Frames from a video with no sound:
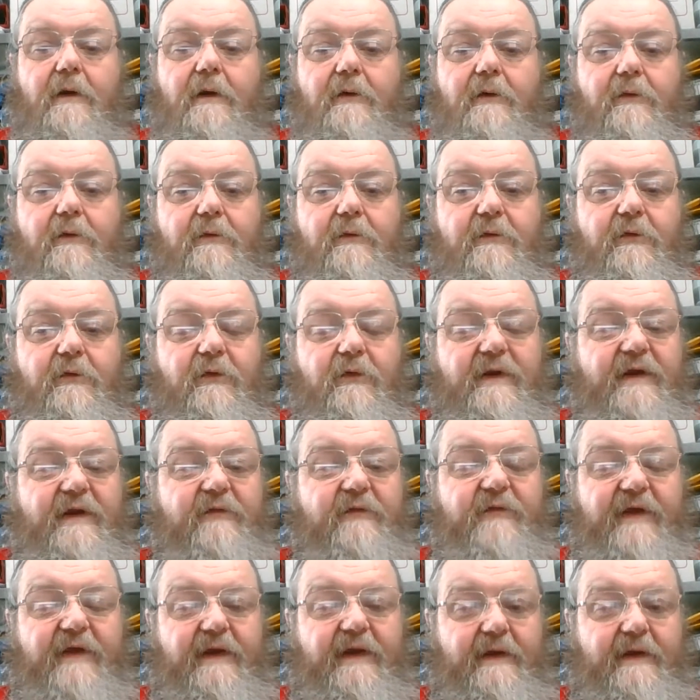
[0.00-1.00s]
Good
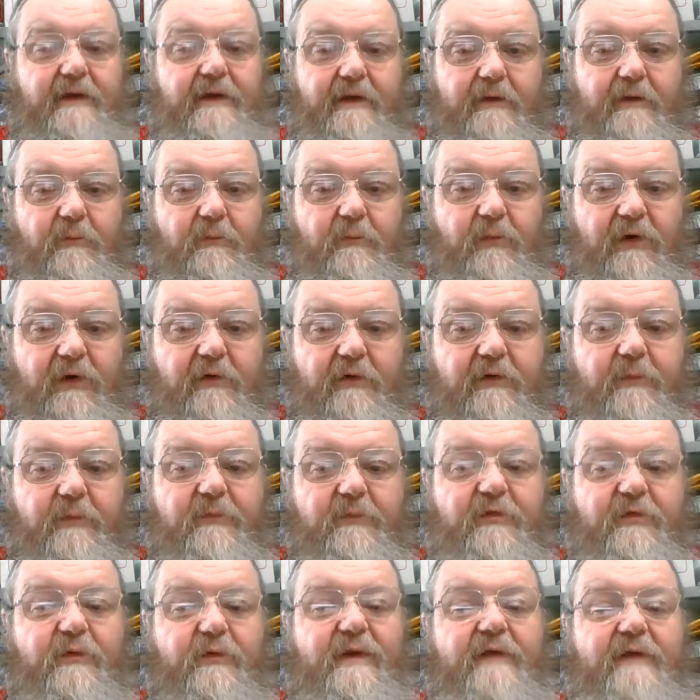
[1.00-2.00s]
evening and welcome to
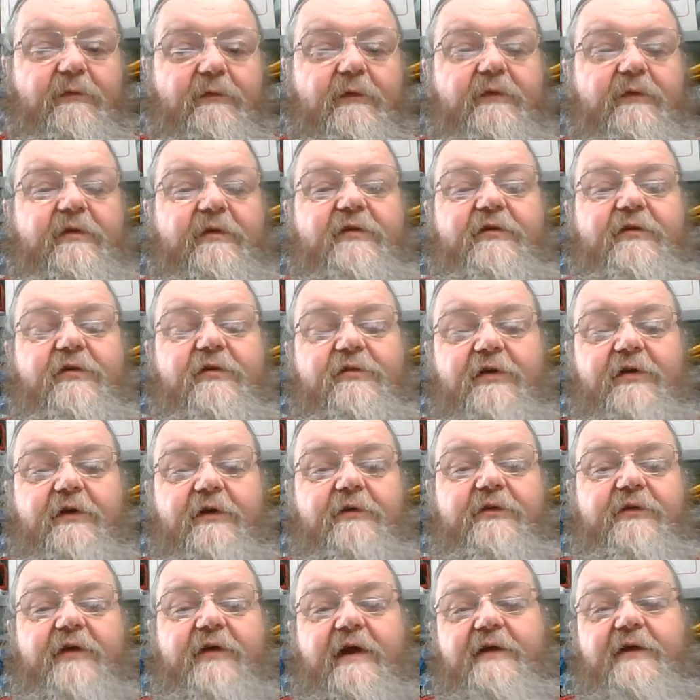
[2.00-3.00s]
EvilGinger
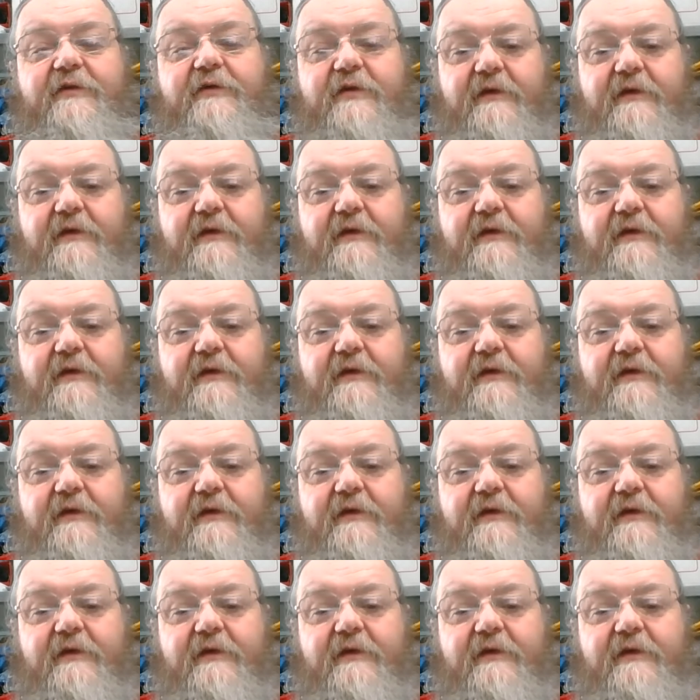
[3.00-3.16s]
Tuesdays,